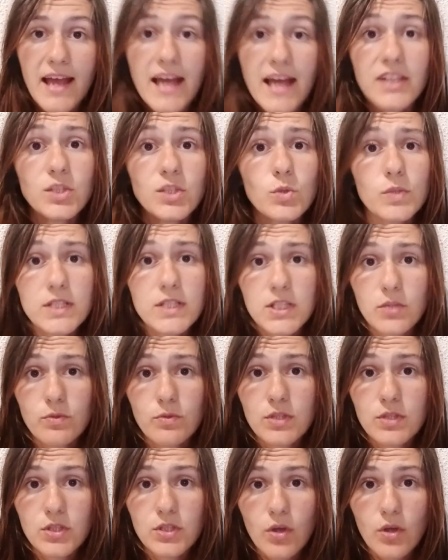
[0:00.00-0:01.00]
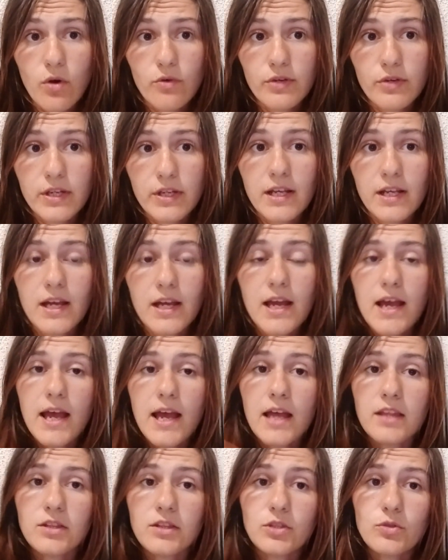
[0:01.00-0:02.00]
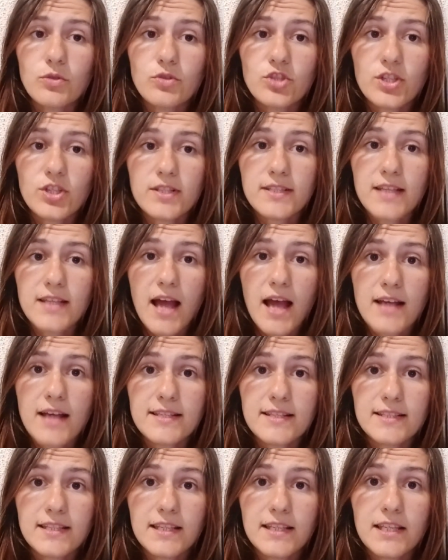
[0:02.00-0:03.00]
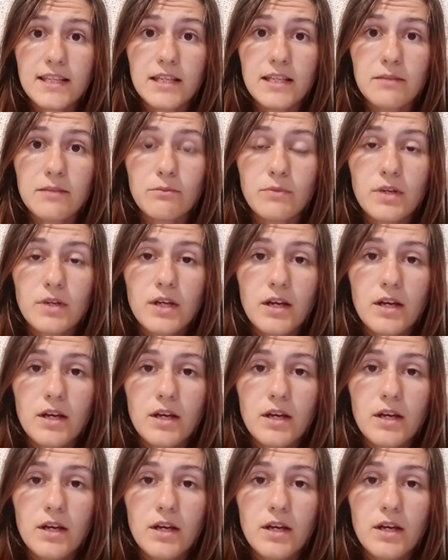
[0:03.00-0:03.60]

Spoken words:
and you are so sorry, and you just ask him